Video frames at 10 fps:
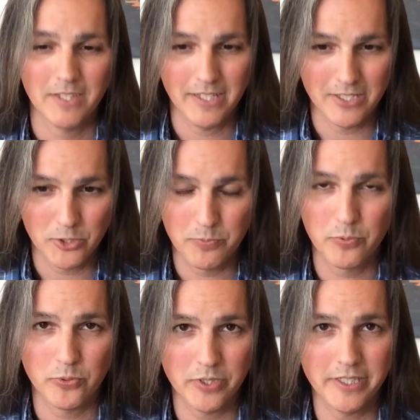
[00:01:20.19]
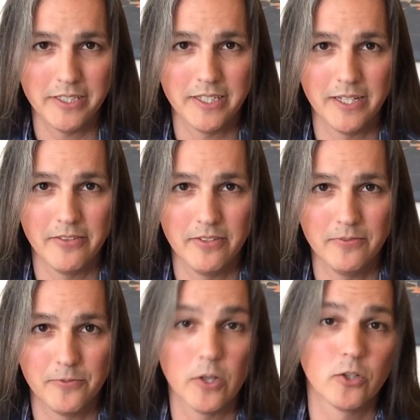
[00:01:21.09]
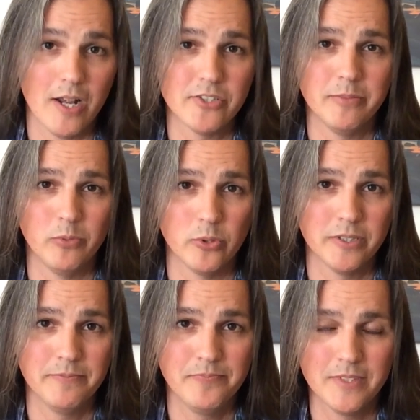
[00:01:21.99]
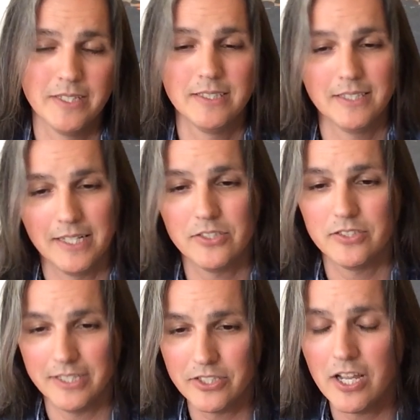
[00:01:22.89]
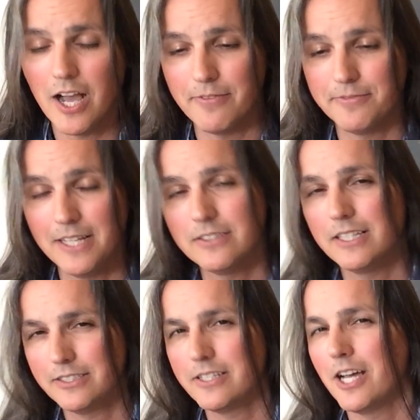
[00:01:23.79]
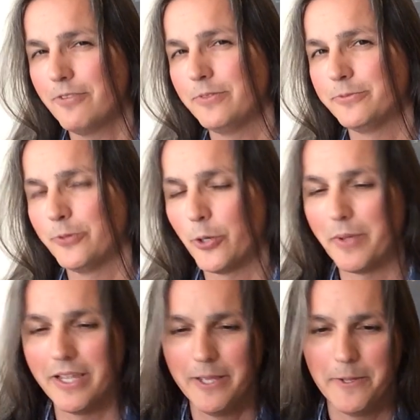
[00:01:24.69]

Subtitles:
it's pretty for across the board. It's tough. That's a tough one for me.